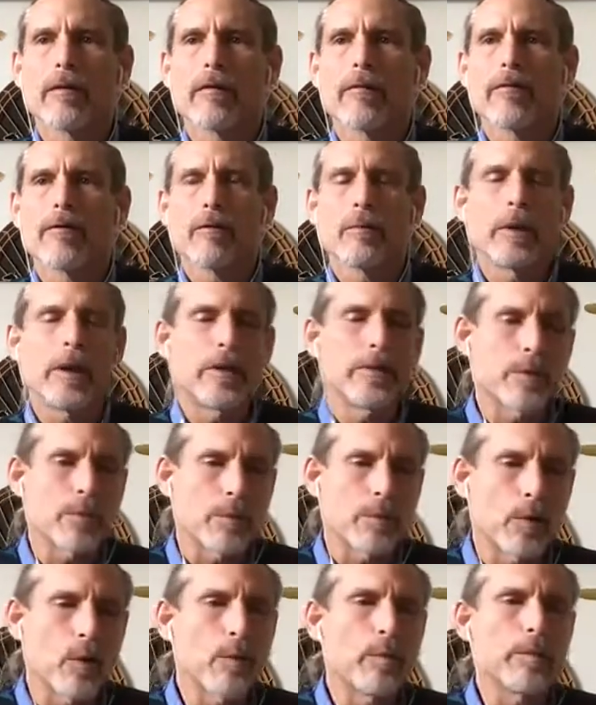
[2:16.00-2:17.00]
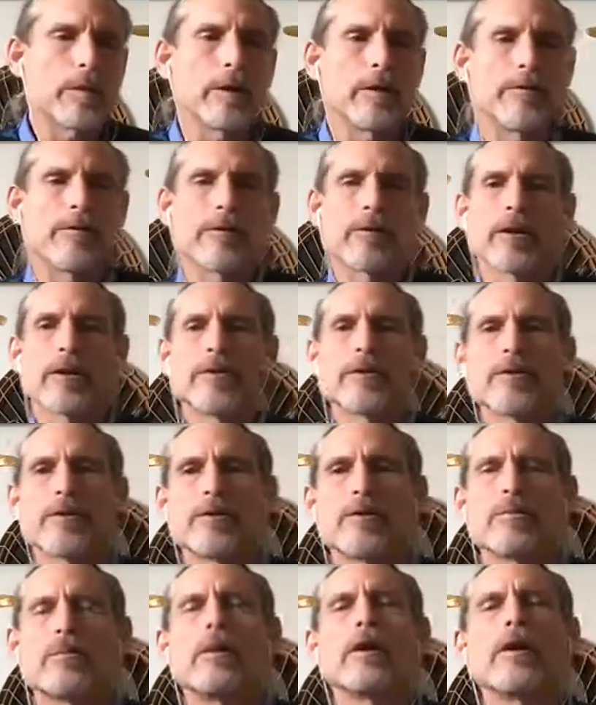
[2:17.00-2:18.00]
for me, it's appropriate for us
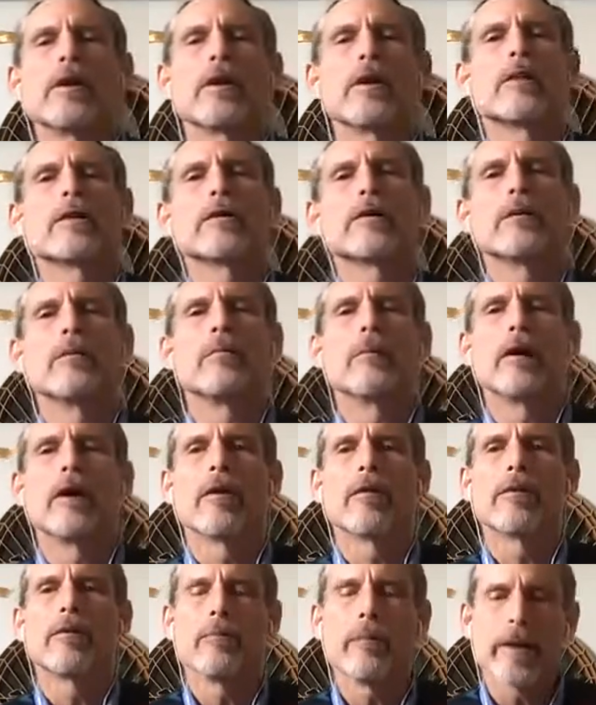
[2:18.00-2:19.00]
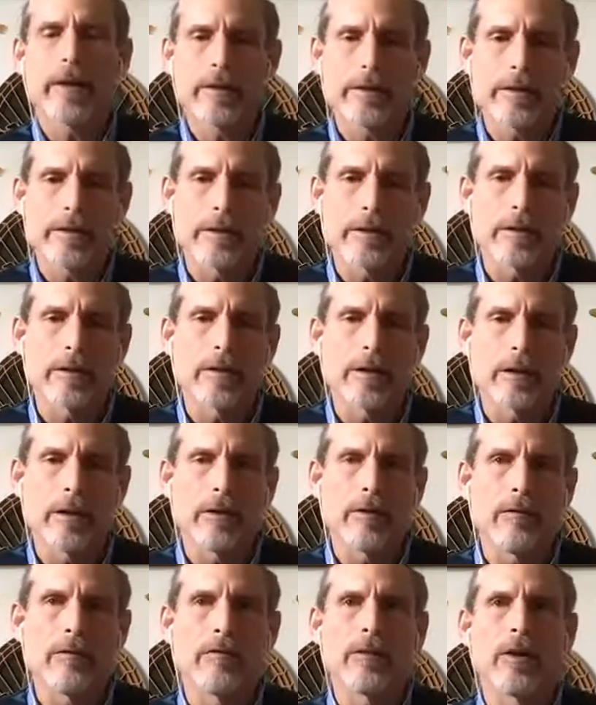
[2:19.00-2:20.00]
to speak about the medicine
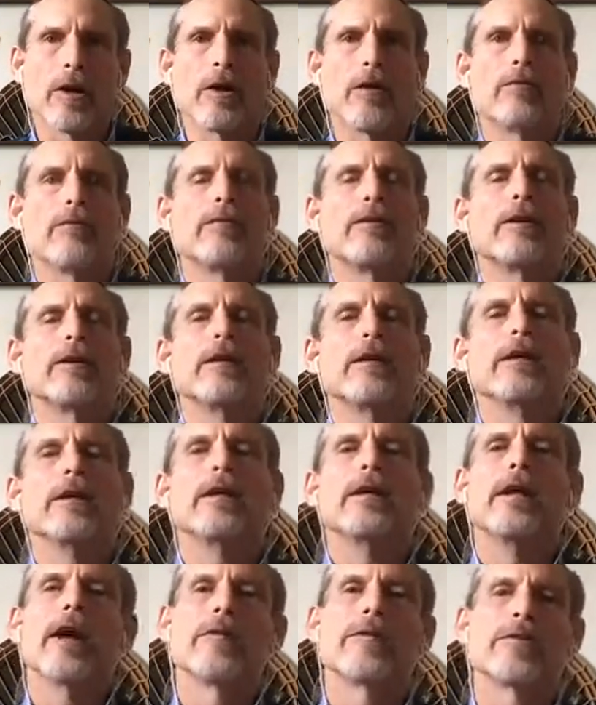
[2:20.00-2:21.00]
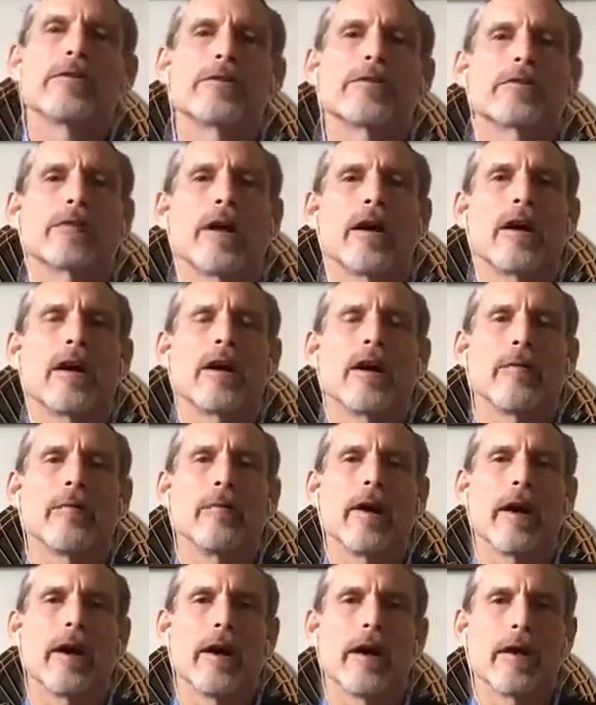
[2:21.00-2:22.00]
of love at this
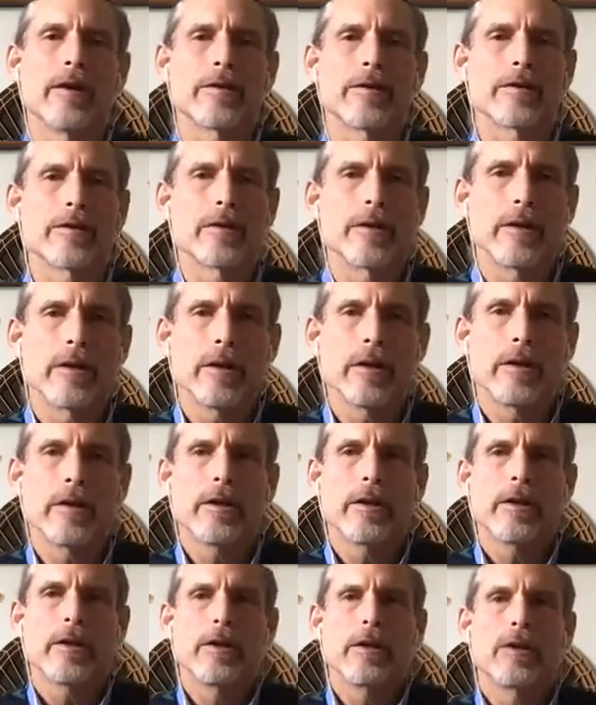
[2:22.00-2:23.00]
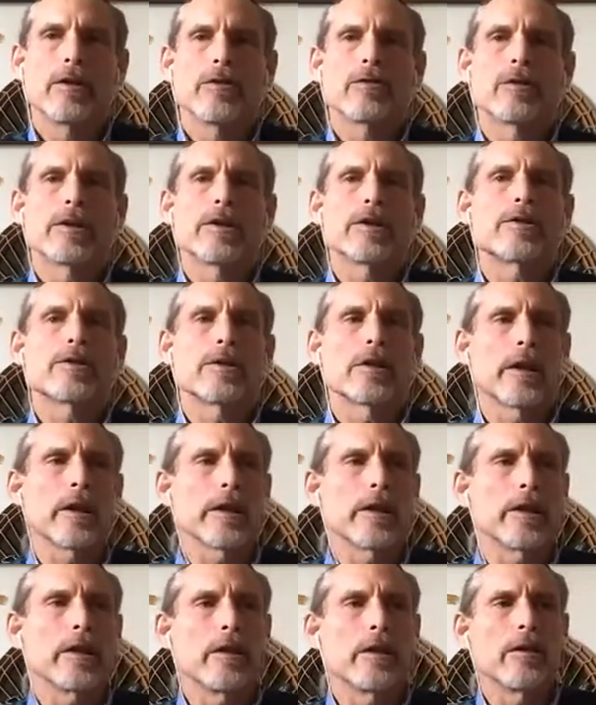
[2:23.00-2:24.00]
time, as
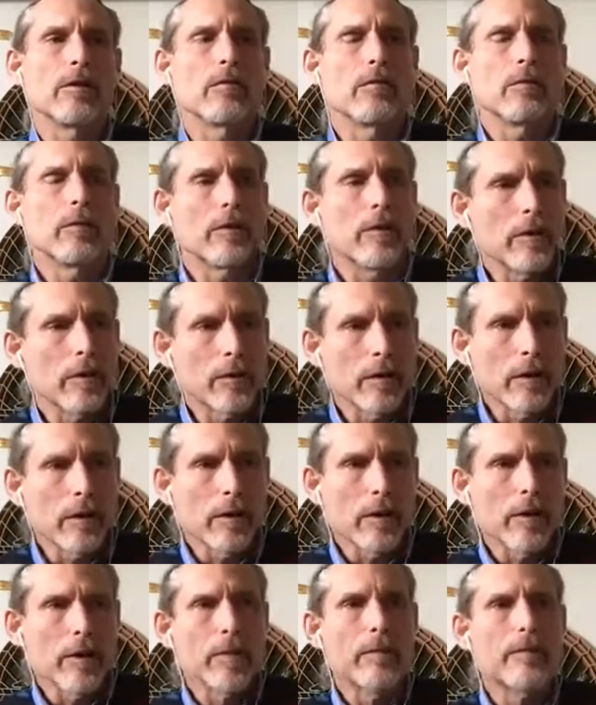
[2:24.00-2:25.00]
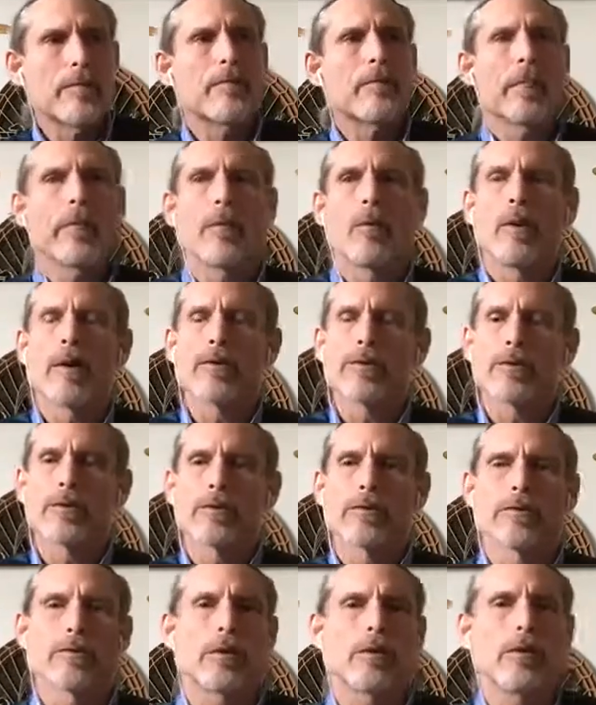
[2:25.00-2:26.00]
traditionally within the
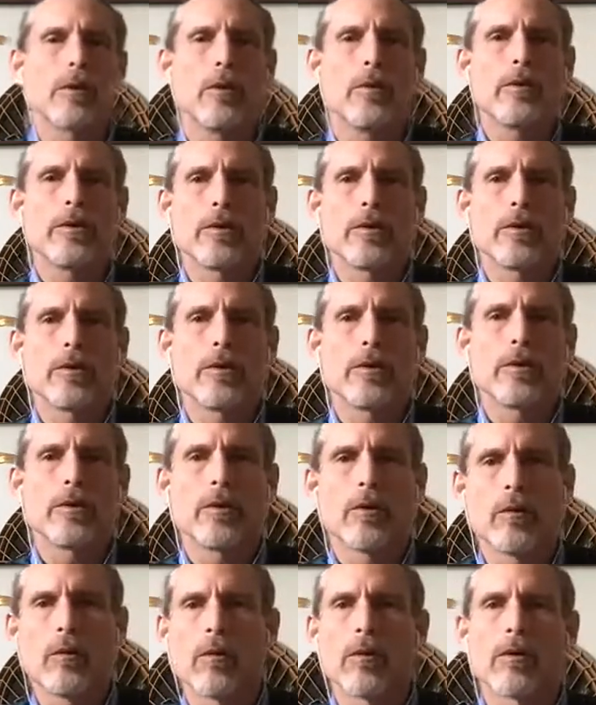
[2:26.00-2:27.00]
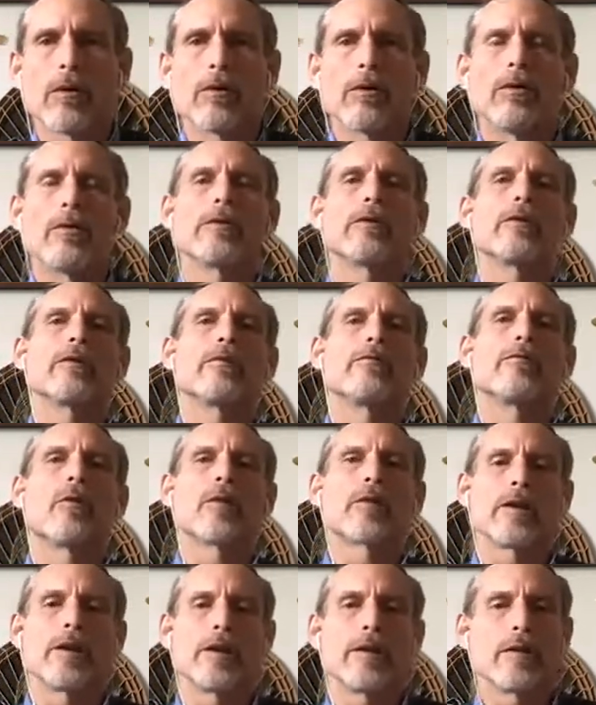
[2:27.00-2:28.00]
Western colonial world, the
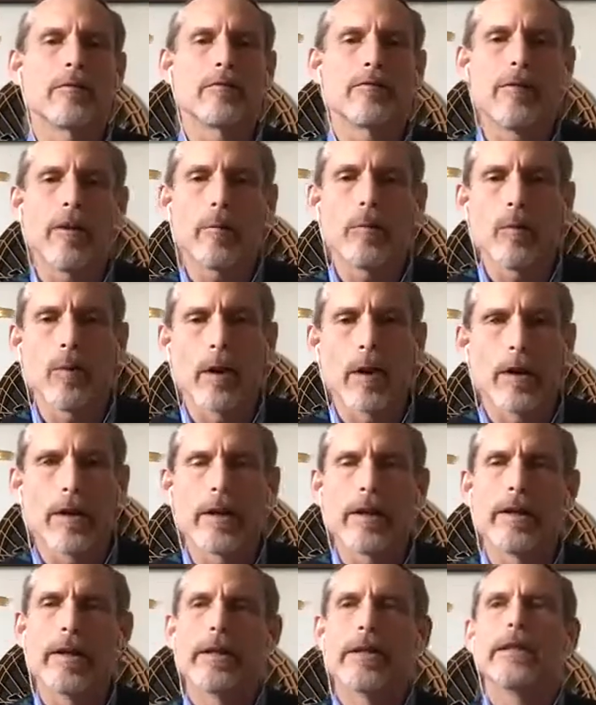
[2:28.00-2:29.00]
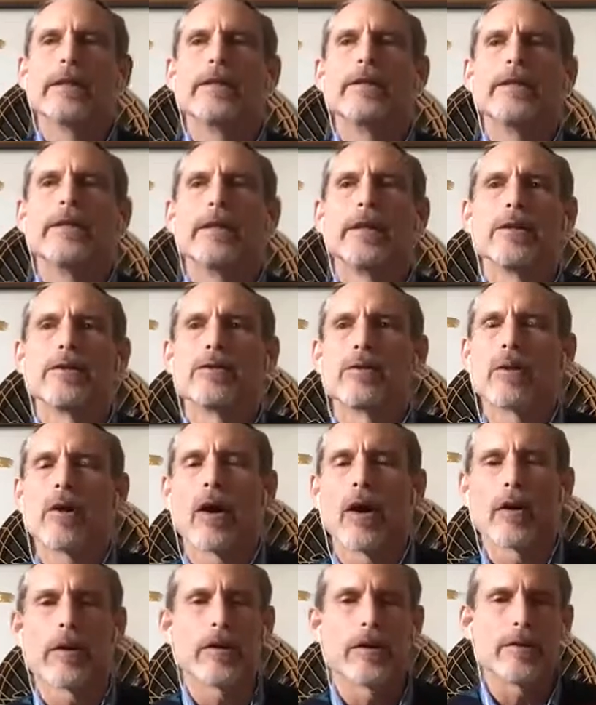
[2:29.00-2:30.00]
14th of February is
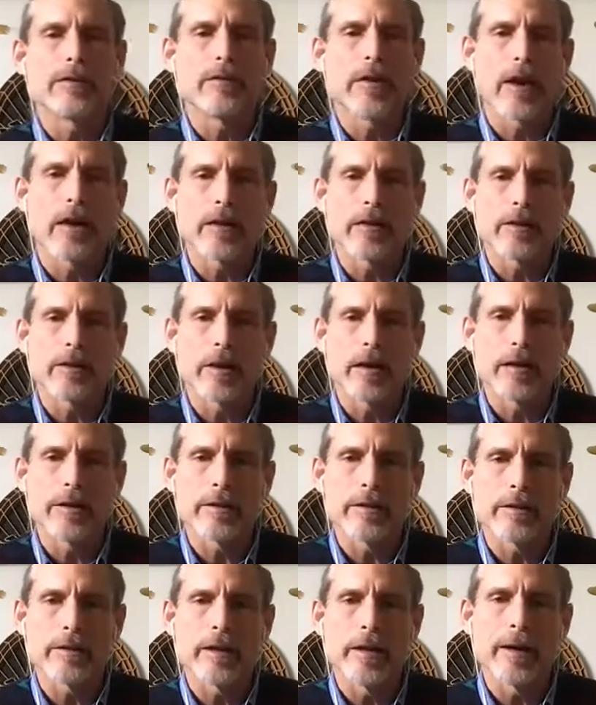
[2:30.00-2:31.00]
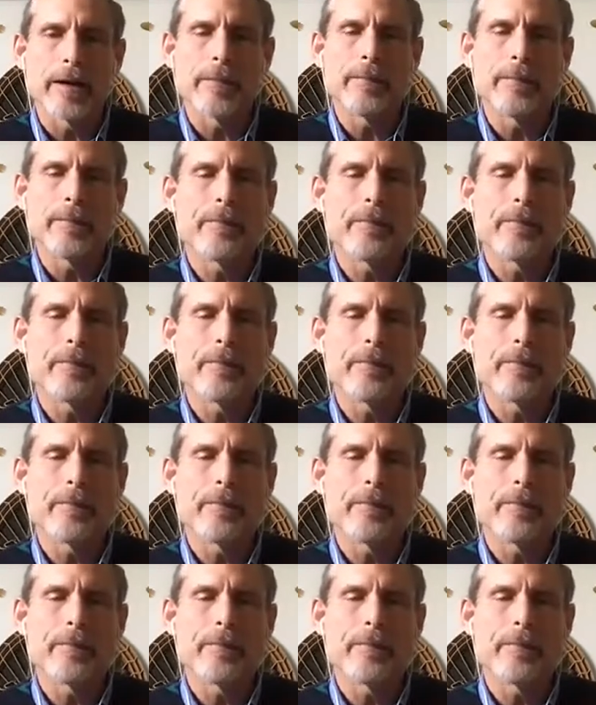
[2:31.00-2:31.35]
regarded as Valentine's Day.